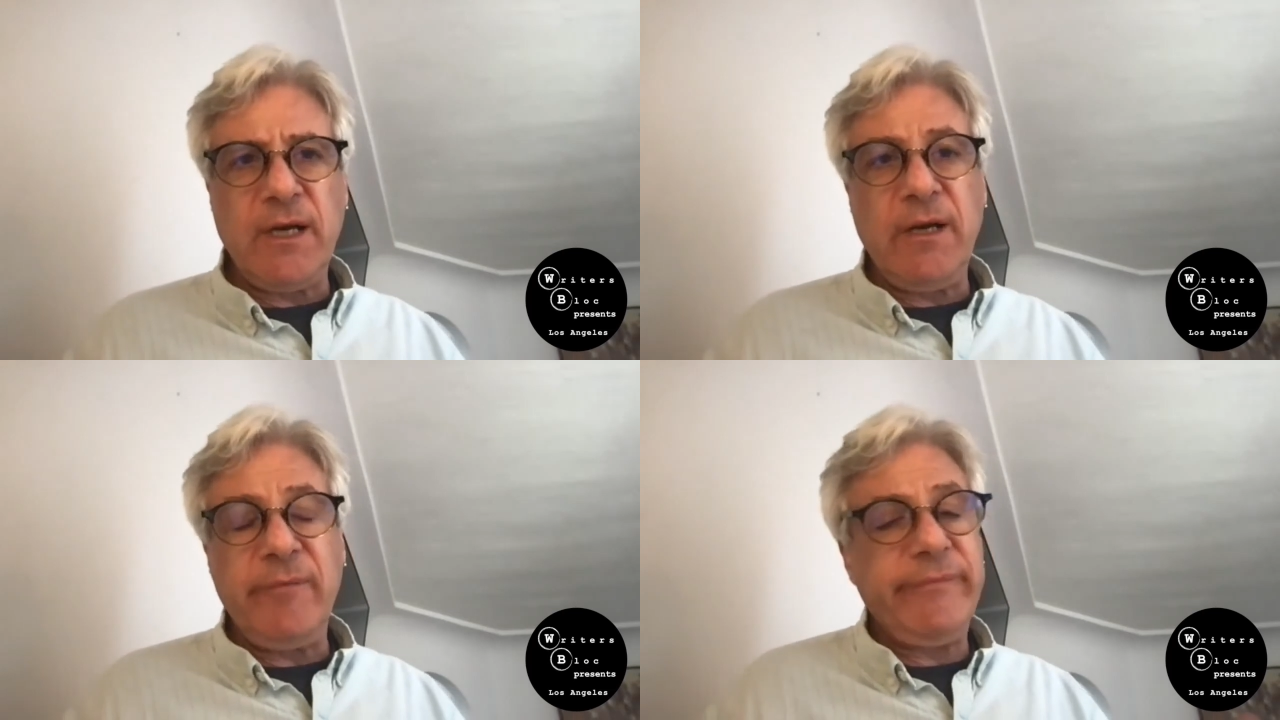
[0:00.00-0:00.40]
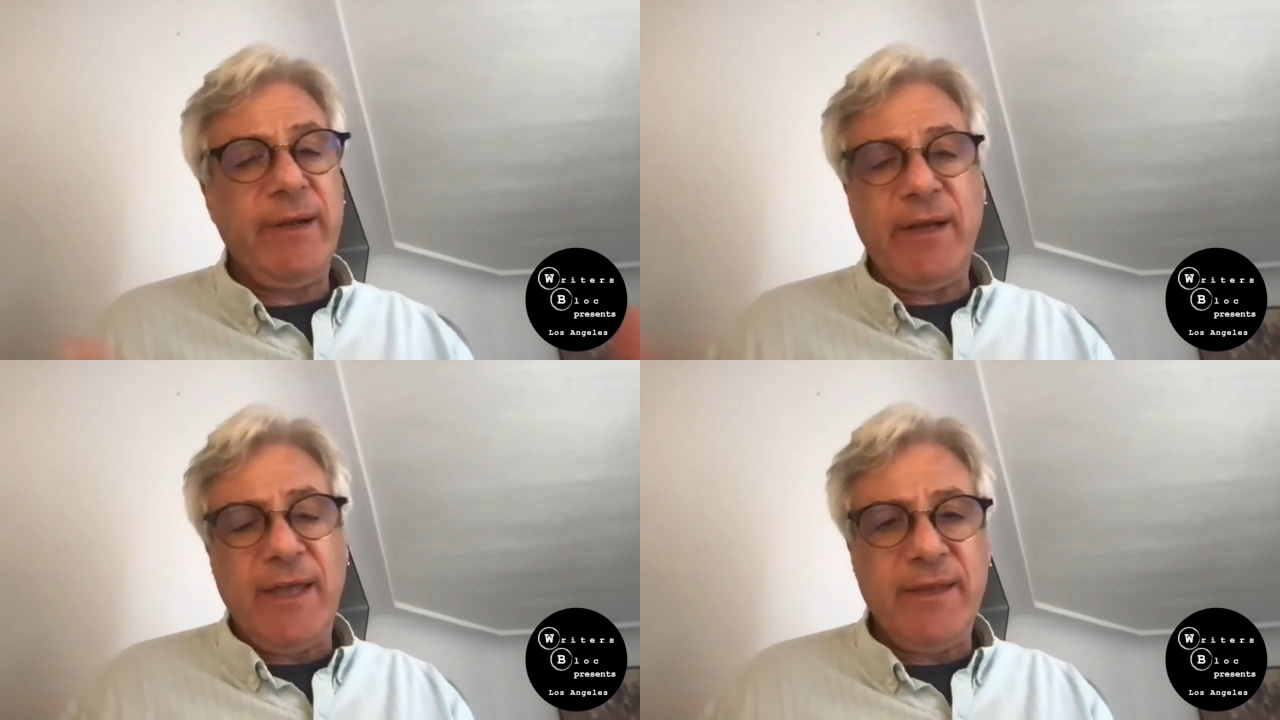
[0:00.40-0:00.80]

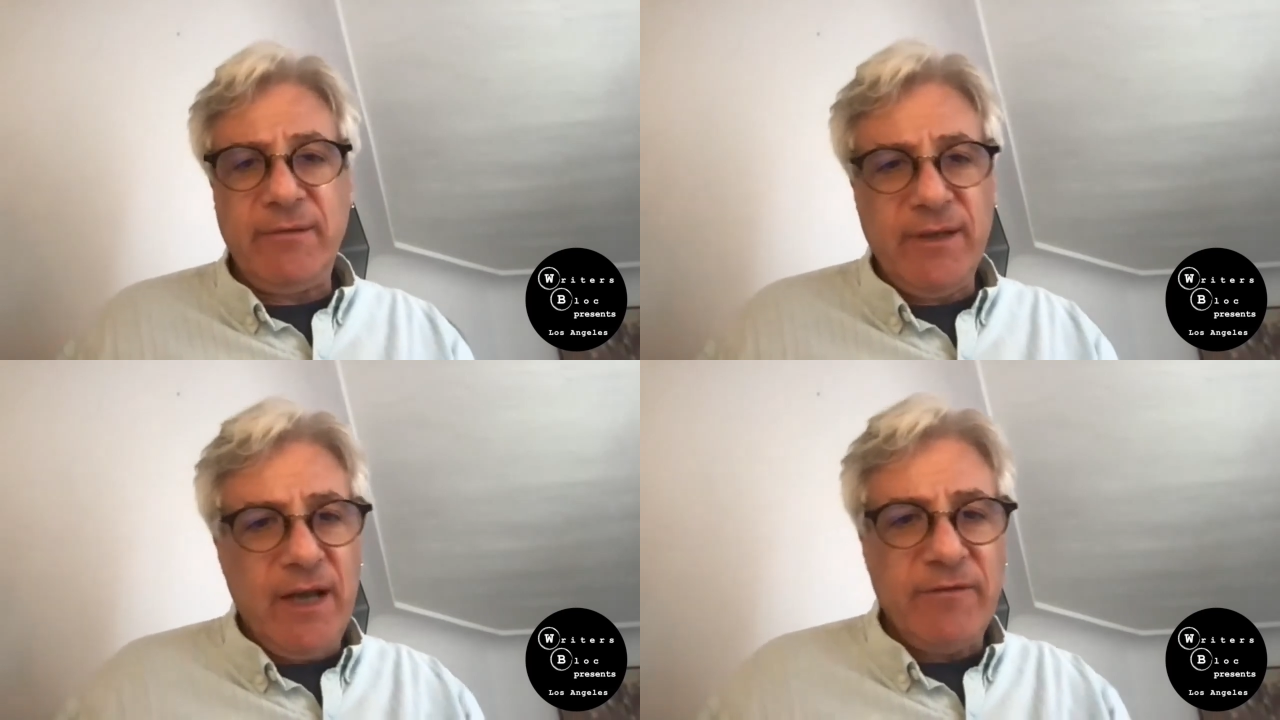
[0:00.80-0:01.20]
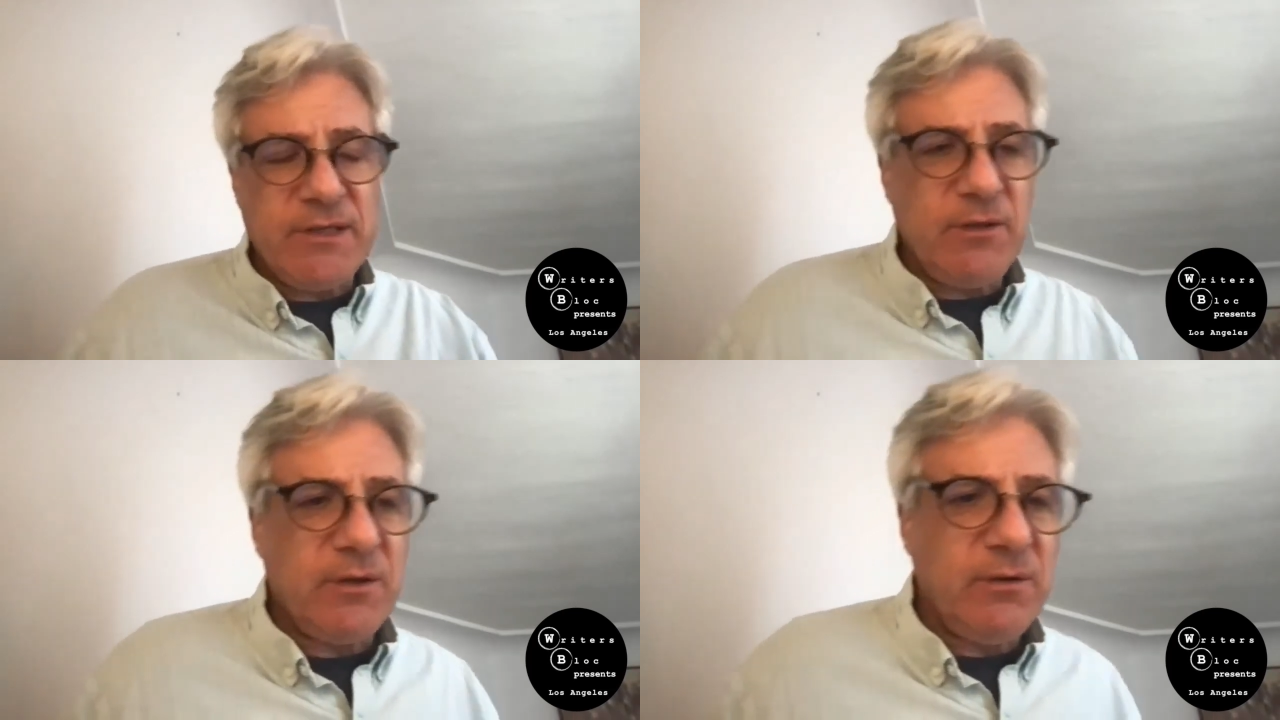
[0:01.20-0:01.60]
and I think
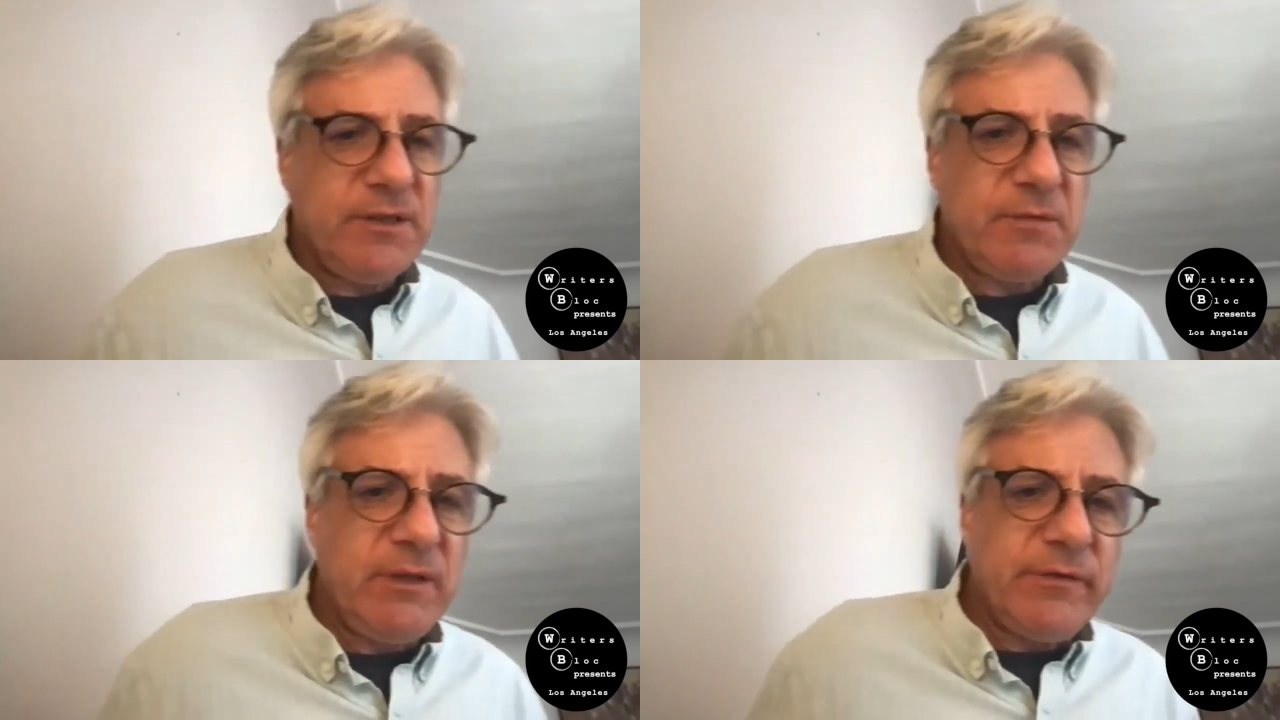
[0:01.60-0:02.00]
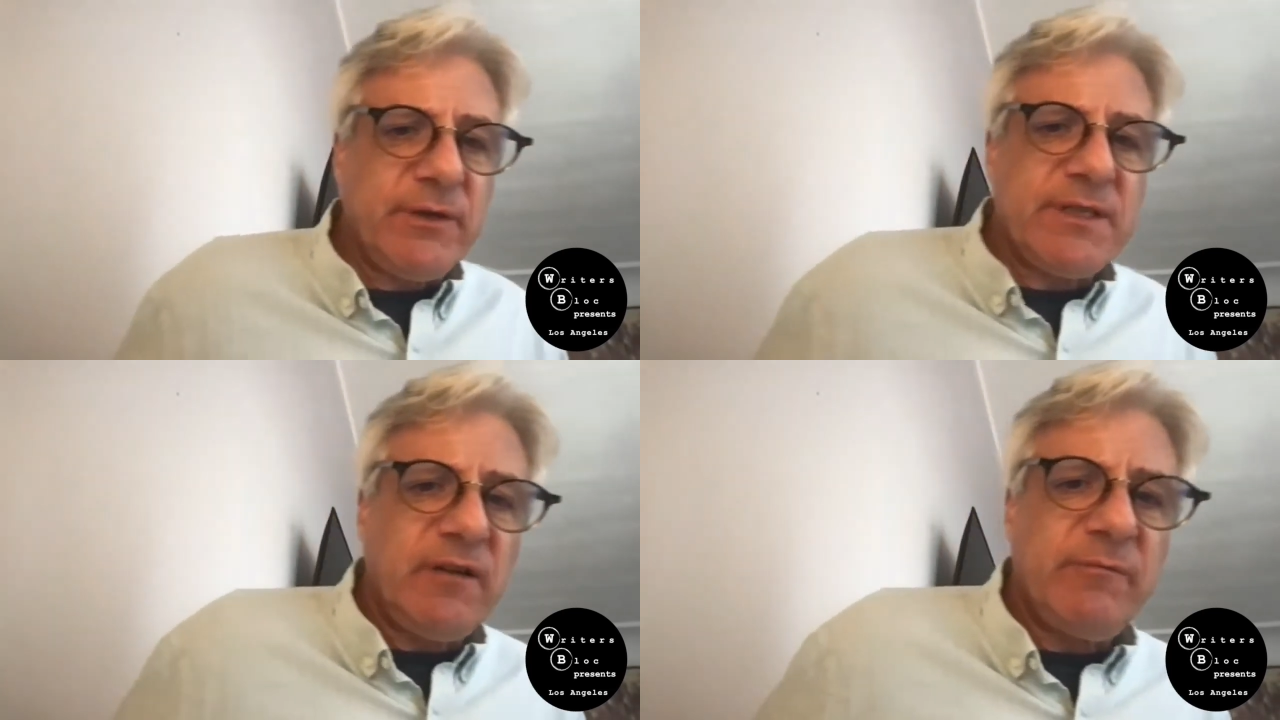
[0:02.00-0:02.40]
obviously you can only speak for
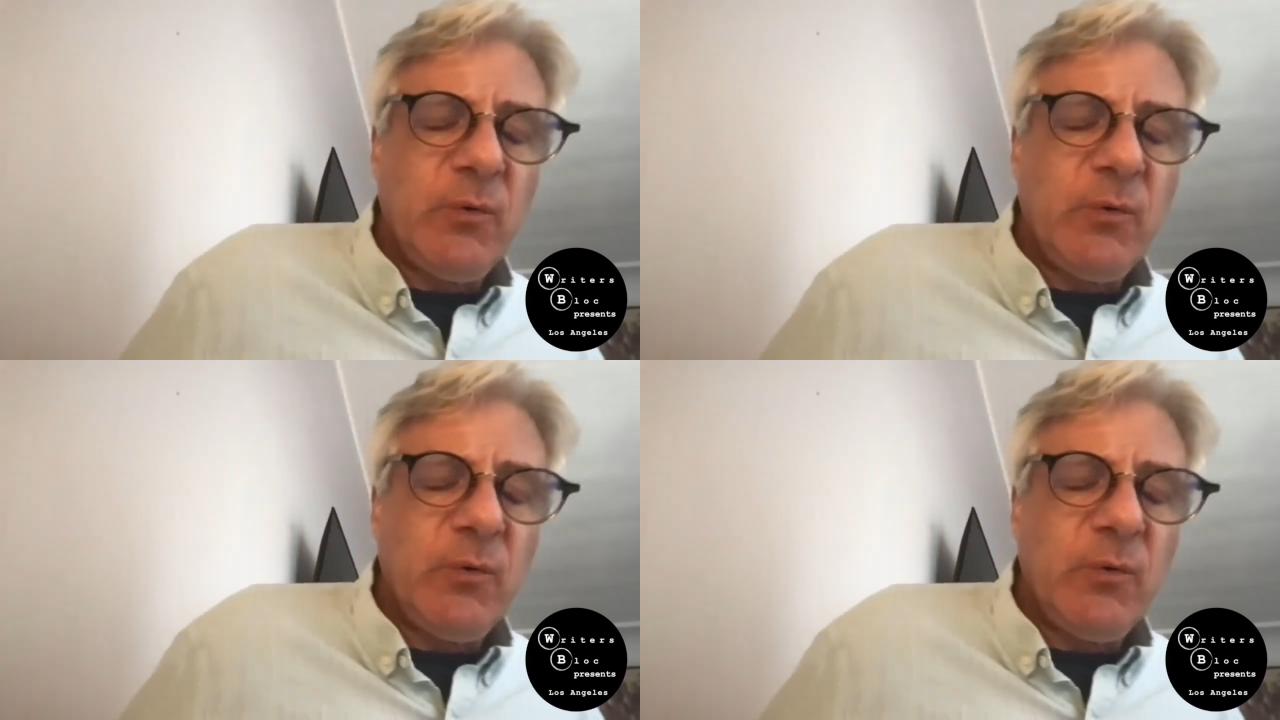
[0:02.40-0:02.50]
yourself,